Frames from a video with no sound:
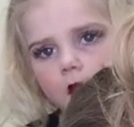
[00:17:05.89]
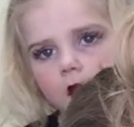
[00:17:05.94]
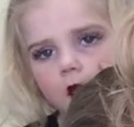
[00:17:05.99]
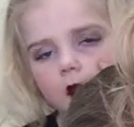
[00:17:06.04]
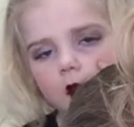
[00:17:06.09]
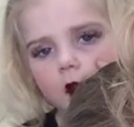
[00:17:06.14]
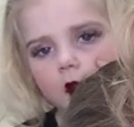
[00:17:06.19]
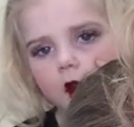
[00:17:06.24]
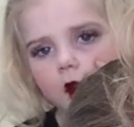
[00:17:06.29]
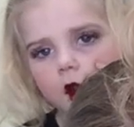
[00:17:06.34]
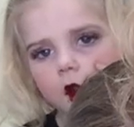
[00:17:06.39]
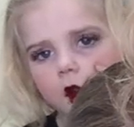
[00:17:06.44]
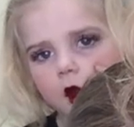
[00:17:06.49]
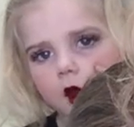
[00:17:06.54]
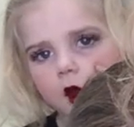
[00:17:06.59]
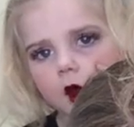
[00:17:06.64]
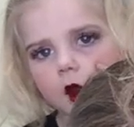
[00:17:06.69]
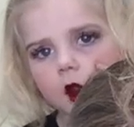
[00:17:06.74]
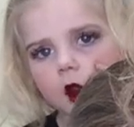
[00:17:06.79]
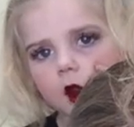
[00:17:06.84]
And if they do
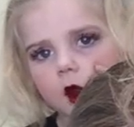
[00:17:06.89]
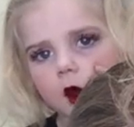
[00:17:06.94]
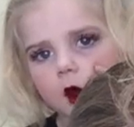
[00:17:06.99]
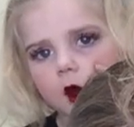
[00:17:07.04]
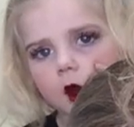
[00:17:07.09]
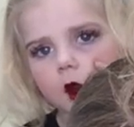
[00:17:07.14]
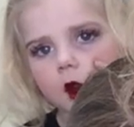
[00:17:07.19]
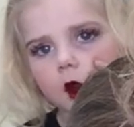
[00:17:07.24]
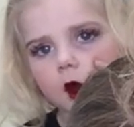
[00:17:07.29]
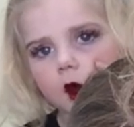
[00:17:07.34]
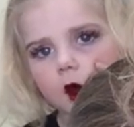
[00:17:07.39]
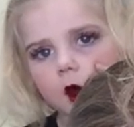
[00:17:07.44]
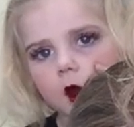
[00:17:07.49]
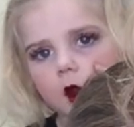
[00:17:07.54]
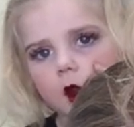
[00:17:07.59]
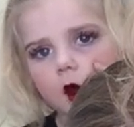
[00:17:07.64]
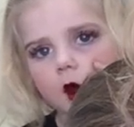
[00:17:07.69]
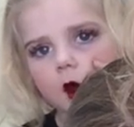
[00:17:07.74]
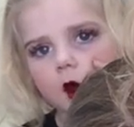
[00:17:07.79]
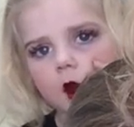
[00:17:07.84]
move and you end
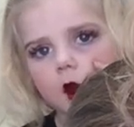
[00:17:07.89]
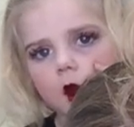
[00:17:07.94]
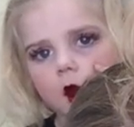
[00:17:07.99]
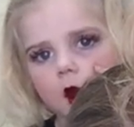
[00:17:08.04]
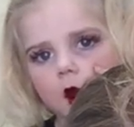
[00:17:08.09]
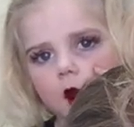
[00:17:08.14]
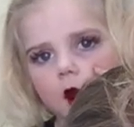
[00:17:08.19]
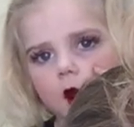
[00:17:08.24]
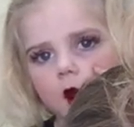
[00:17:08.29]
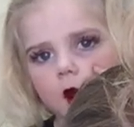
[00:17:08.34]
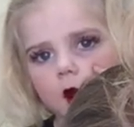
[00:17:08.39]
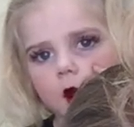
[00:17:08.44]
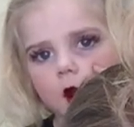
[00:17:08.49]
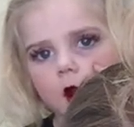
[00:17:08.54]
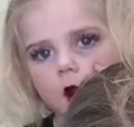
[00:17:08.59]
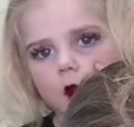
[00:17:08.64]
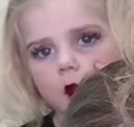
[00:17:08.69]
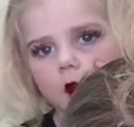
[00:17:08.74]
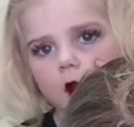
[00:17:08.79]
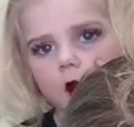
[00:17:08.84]
up messing up a little bit,
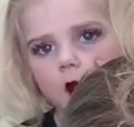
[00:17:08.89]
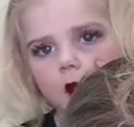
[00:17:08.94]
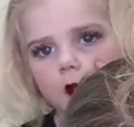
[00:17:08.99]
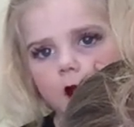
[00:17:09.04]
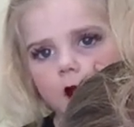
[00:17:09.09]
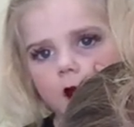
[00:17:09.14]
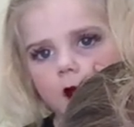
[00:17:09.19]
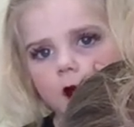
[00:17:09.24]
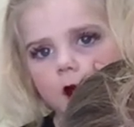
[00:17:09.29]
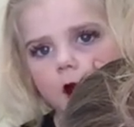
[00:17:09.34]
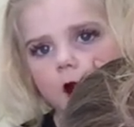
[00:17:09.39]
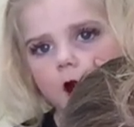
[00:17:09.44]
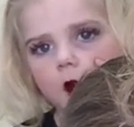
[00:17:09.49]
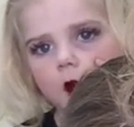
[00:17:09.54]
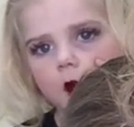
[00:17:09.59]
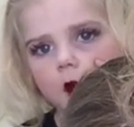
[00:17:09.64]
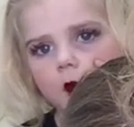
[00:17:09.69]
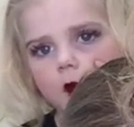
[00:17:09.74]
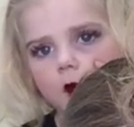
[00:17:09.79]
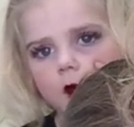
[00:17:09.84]
you can usually go back and
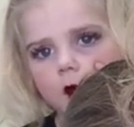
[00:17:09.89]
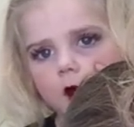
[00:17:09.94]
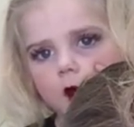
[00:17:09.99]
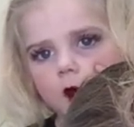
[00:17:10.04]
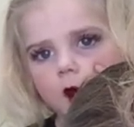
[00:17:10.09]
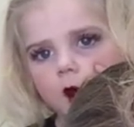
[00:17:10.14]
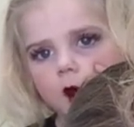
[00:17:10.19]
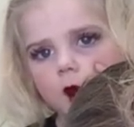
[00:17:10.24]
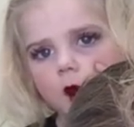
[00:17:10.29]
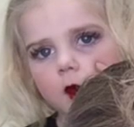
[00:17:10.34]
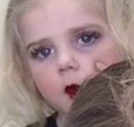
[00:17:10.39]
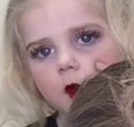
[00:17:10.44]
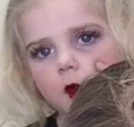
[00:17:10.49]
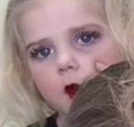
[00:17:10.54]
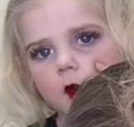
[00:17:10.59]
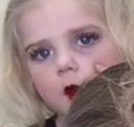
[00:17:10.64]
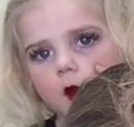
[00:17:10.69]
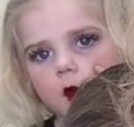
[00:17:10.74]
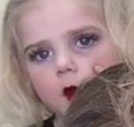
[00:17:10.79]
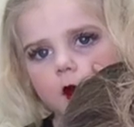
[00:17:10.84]
kind of just
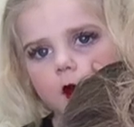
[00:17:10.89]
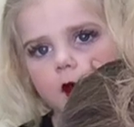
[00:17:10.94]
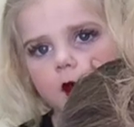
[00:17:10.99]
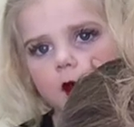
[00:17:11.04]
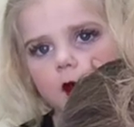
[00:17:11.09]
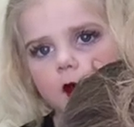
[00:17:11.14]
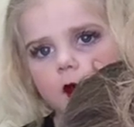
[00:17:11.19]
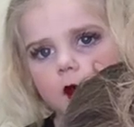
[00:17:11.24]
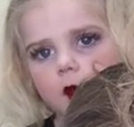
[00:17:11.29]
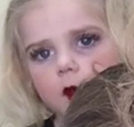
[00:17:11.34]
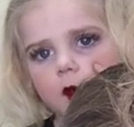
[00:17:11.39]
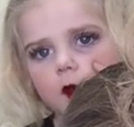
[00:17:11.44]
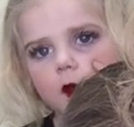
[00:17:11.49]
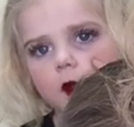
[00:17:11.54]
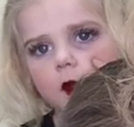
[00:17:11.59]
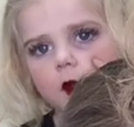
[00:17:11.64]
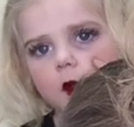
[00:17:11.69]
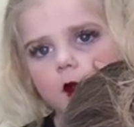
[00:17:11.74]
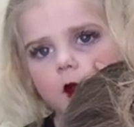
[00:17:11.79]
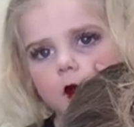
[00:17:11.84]
smooth out the edge a
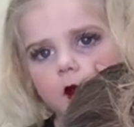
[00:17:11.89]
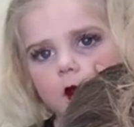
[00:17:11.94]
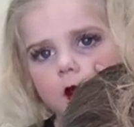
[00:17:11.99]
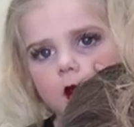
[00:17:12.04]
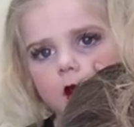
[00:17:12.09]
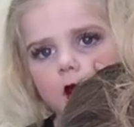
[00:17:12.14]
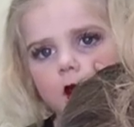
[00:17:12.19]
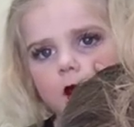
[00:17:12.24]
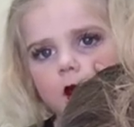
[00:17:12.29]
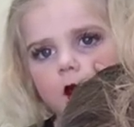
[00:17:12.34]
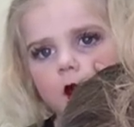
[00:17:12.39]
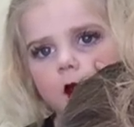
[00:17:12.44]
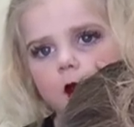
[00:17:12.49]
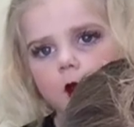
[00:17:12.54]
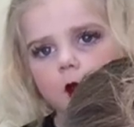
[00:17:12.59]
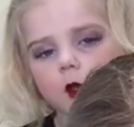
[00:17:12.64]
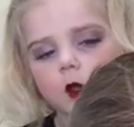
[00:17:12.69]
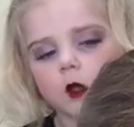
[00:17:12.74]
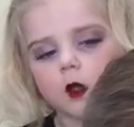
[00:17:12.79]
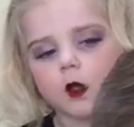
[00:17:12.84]
little bit more.
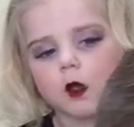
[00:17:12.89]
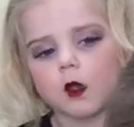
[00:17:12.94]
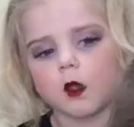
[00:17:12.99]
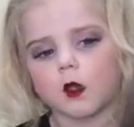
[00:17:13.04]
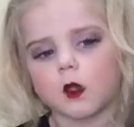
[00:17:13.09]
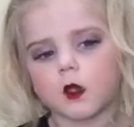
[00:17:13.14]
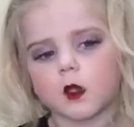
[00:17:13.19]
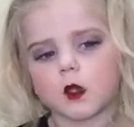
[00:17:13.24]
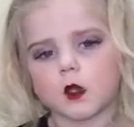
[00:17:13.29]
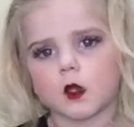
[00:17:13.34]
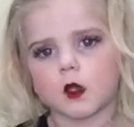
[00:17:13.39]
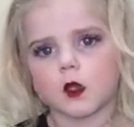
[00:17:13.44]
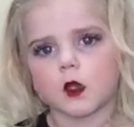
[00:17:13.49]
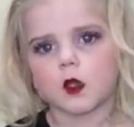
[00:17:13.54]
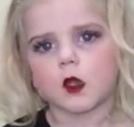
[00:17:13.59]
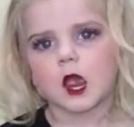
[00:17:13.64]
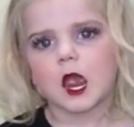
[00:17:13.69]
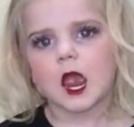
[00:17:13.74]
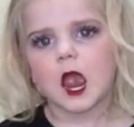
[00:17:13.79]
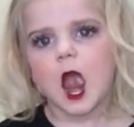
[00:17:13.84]
Okay, can you go like this?
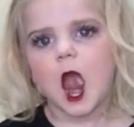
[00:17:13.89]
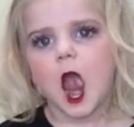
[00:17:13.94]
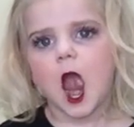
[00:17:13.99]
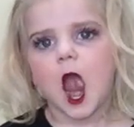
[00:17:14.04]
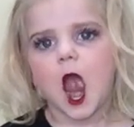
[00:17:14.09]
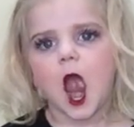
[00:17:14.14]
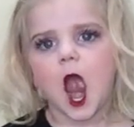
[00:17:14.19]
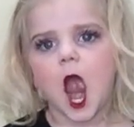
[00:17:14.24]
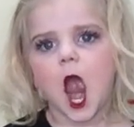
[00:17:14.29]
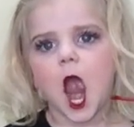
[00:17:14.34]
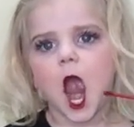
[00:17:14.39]
So